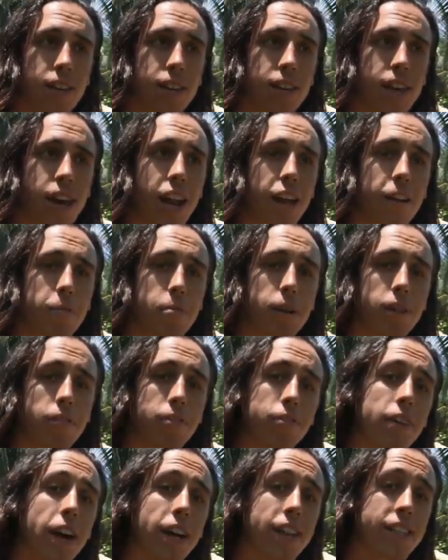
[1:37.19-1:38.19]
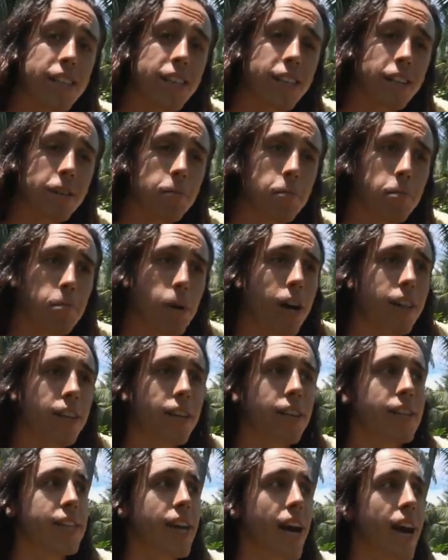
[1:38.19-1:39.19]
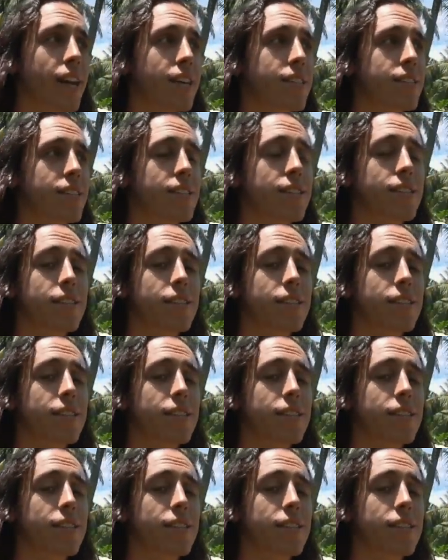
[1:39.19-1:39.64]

that have been affected by the attacks.